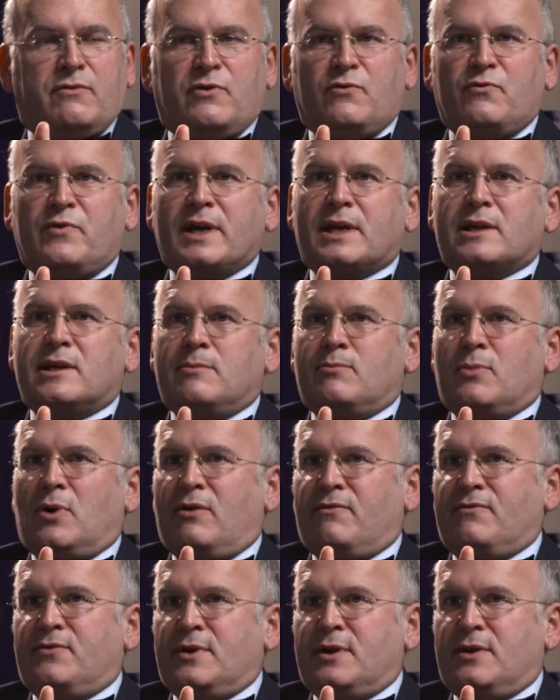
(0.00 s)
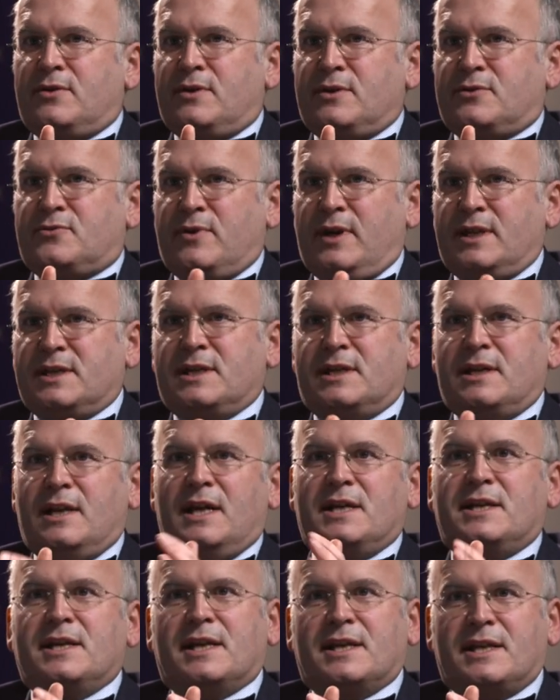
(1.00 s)
victim of the
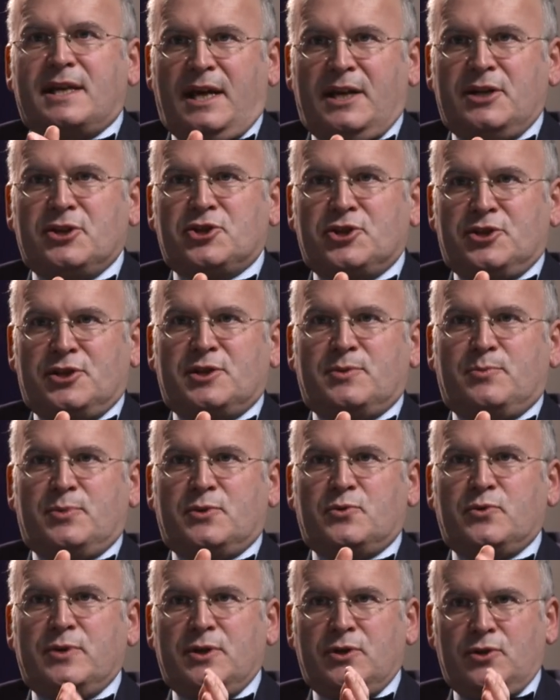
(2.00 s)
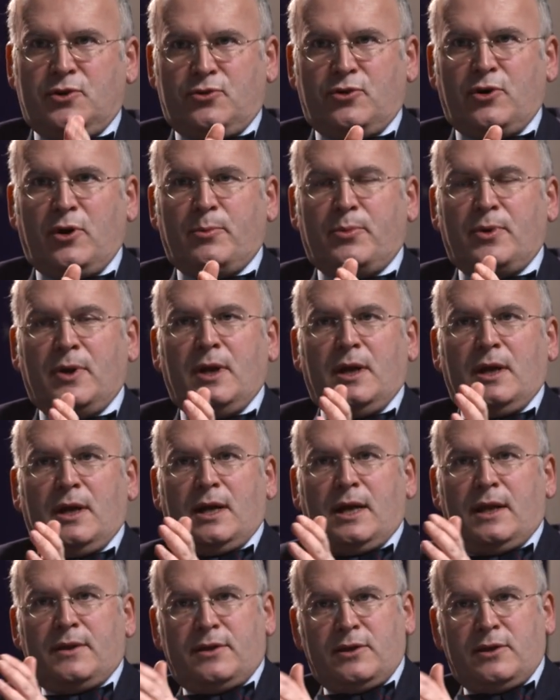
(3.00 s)
transatlantic tensions between Europe and